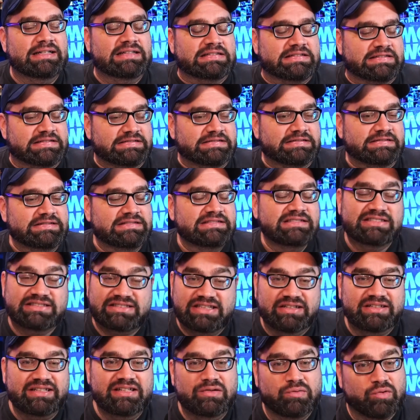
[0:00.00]

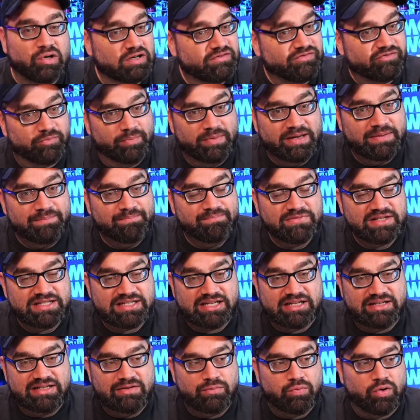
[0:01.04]
Still didn't work for me.
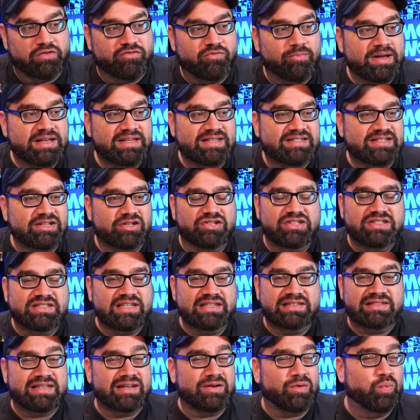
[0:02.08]
It's still just
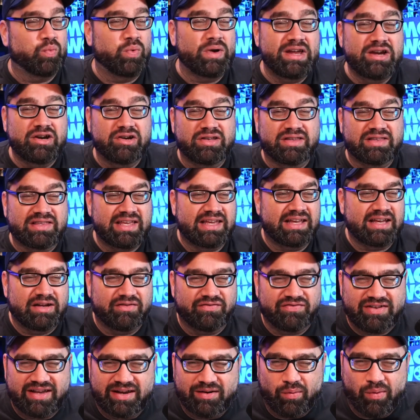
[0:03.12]
this like weird thing
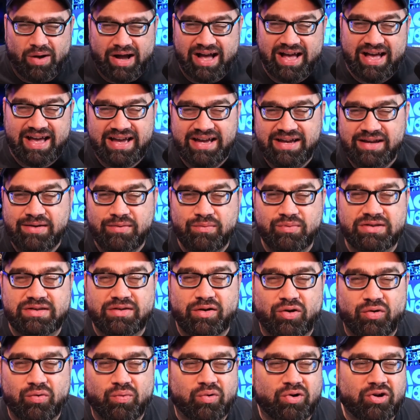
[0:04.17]
of like, why would
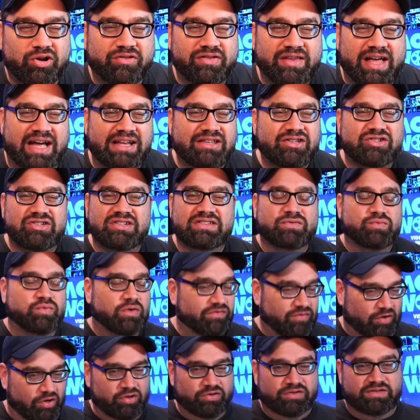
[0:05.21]
the whole world not just
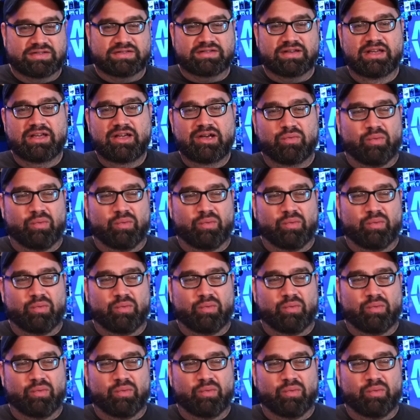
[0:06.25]
revolt?